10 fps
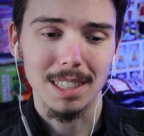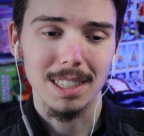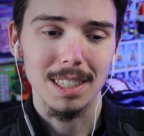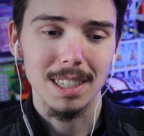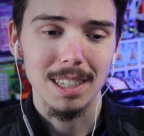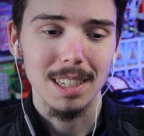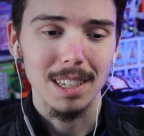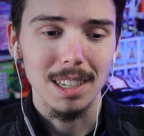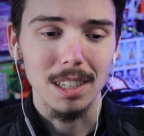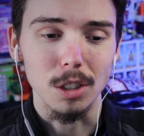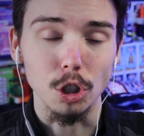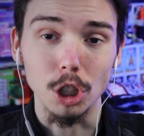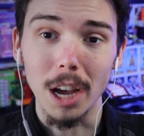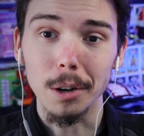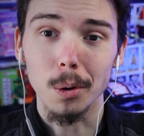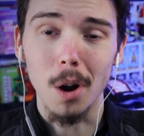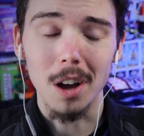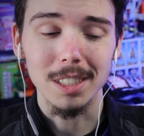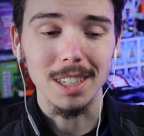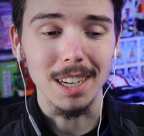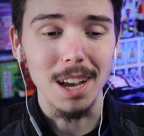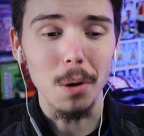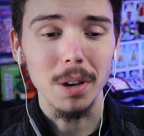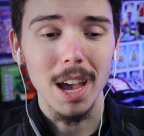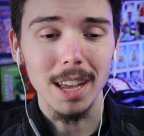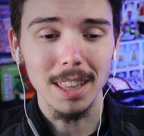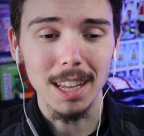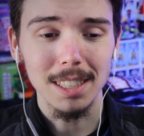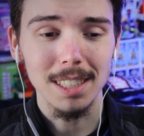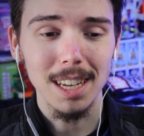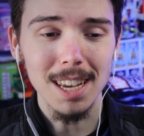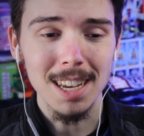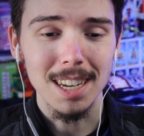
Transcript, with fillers: Generosity. Generosity. Okay, let's see.